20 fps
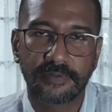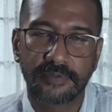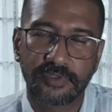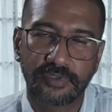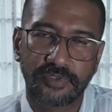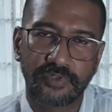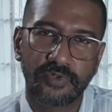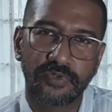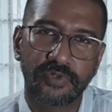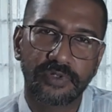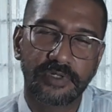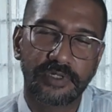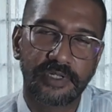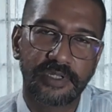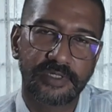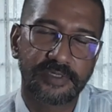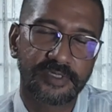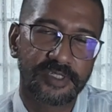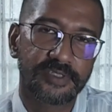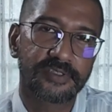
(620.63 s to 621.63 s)
scope
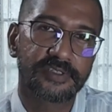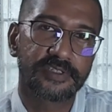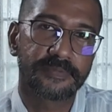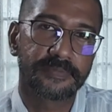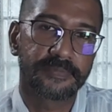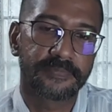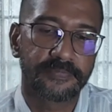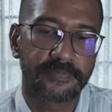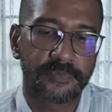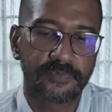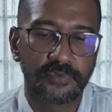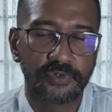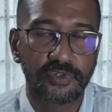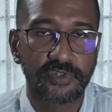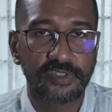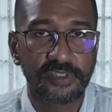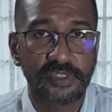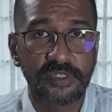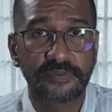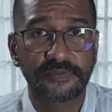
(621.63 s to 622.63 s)
like system for
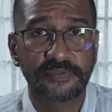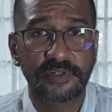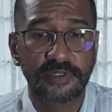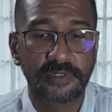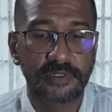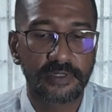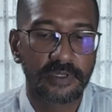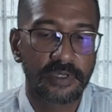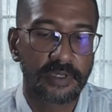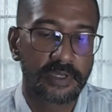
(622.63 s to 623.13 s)
yourself, right?